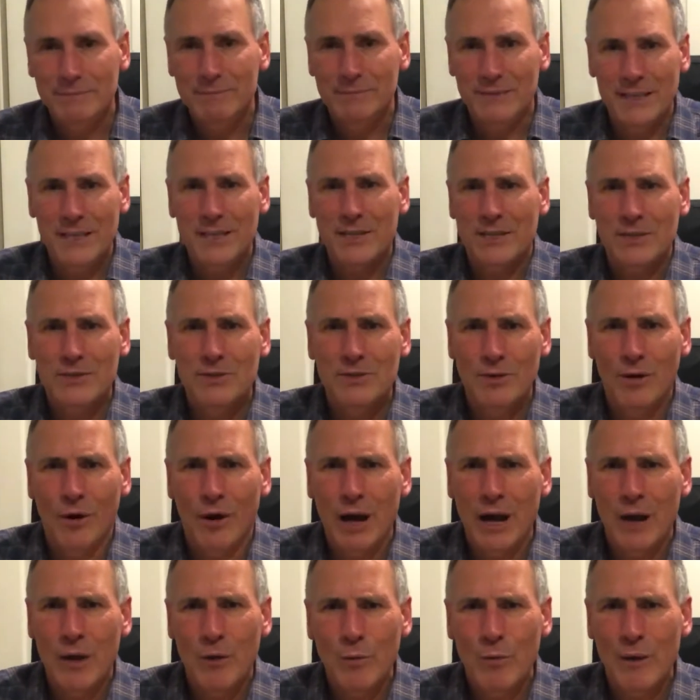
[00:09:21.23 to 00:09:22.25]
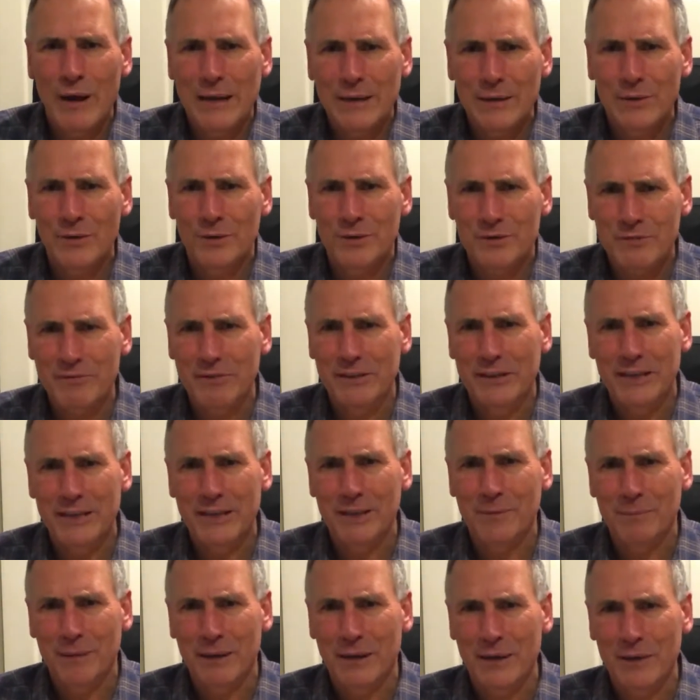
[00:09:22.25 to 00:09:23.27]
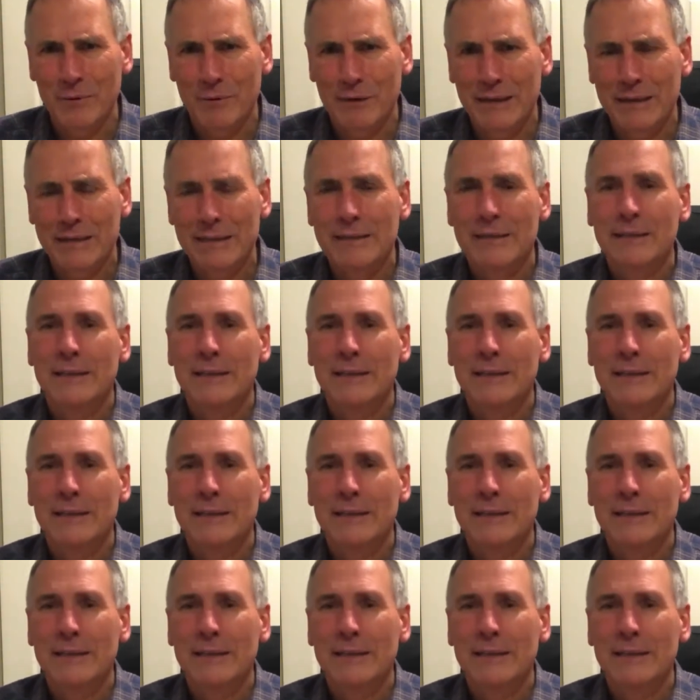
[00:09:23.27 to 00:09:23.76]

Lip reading: This is not a weight loss video, by the way.